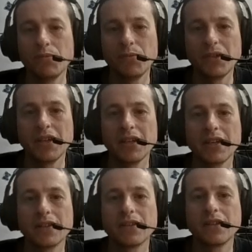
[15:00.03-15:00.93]
hoping we can
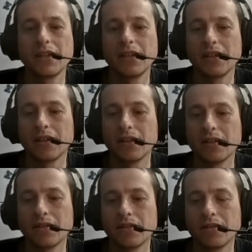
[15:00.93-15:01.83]
get the
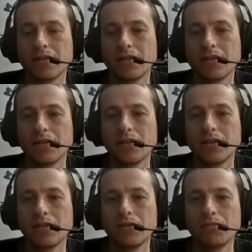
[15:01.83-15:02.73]

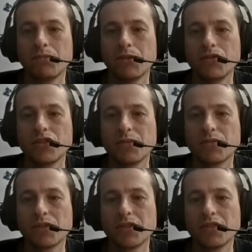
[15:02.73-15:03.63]
bone
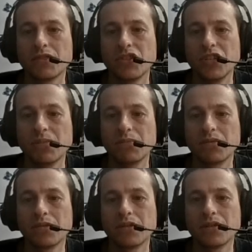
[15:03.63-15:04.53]
chips relatively cheap,
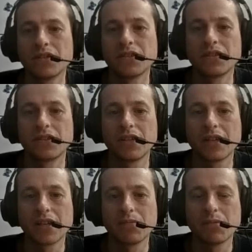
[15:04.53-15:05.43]
considering
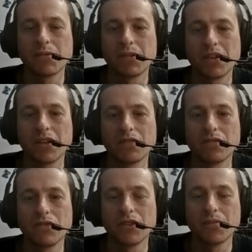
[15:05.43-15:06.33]
I gotta remember to be
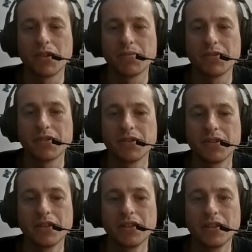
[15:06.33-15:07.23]
careful of all the mobs.
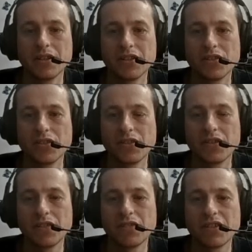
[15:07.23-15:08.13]
Considering
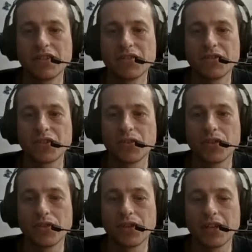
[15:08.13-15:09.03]
that the event zone is
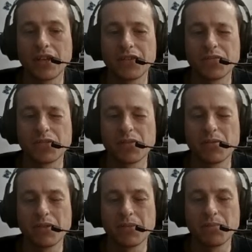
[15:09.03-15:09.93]
going on right now, and there's
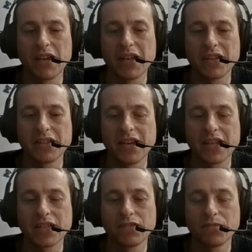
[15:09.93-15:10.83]
probably mad
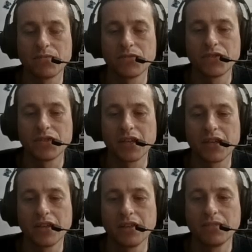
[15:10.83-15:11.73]
stacks of them, just
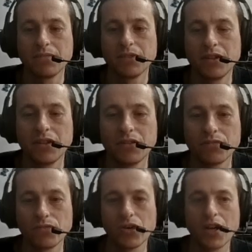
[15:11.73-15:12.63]
like, you know,
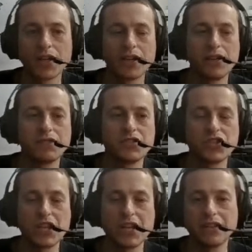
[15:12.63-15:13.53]
rocking off the
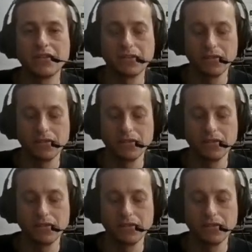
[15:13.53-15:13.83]
chain.